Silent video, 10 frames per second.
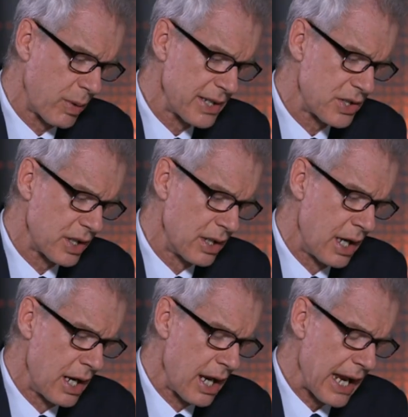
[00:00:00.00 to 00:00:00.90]
question.
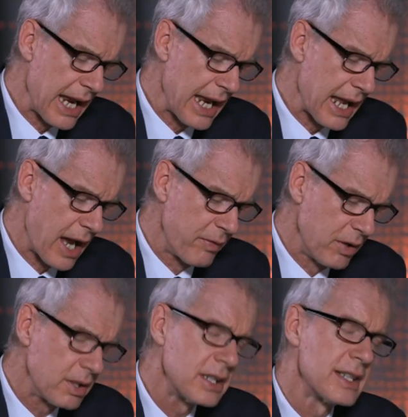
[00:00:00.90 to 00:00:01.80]
I've
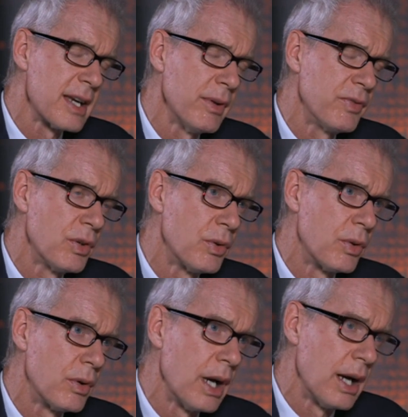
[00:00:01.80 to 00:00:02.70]
looked at some of
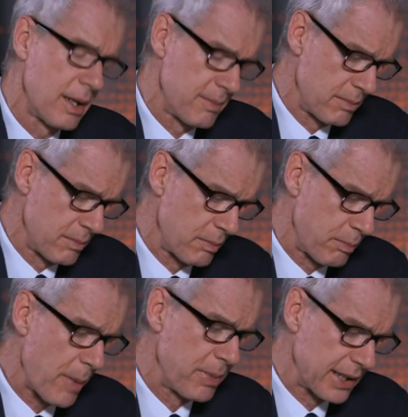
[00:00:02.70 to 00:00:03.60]
your um,
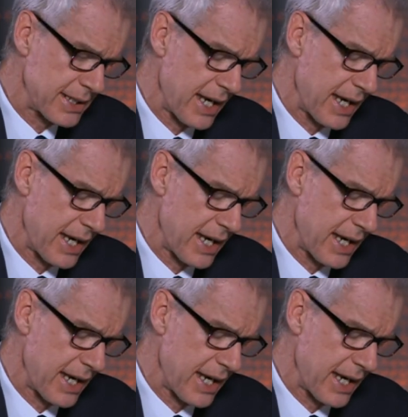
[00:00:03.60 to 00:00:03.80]
public